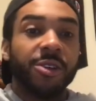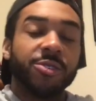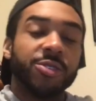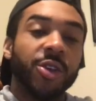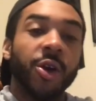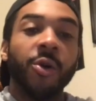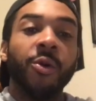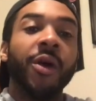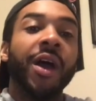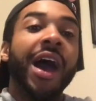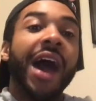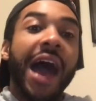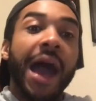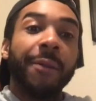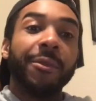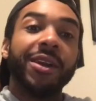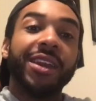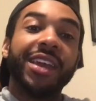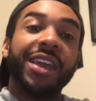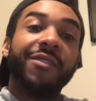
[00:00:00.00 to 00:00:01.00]
So I'm
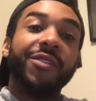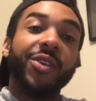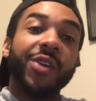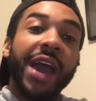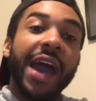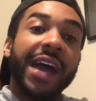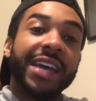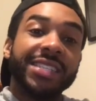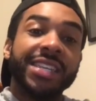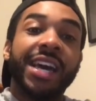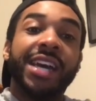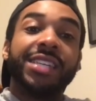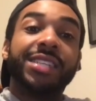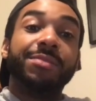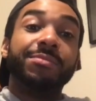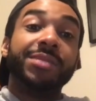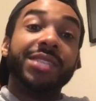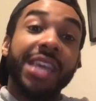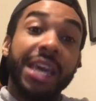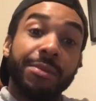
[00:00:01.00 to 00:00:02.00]
going to give you guys guys
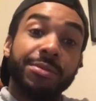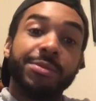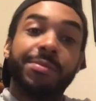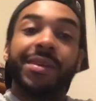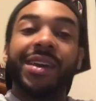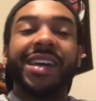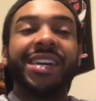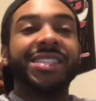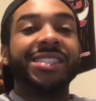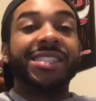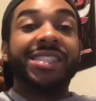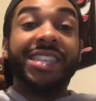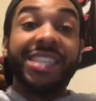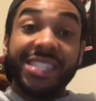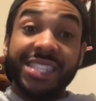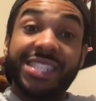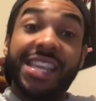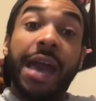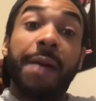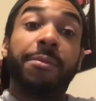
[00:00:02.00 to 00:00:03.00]
some tips because this
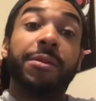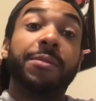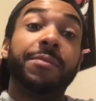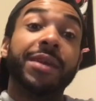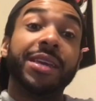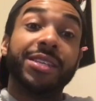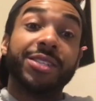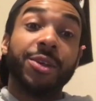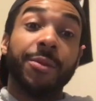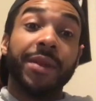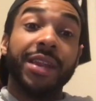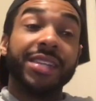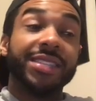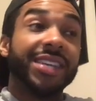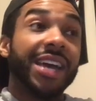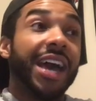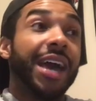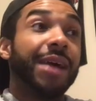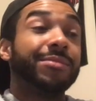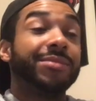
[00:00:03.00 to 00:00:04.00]
has happened to me so many
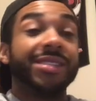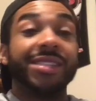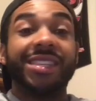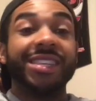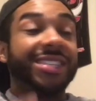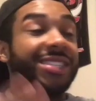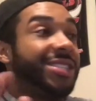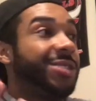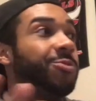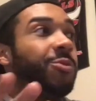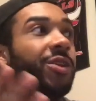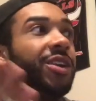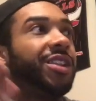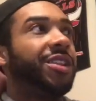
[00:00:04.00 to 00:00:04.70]
times and this is one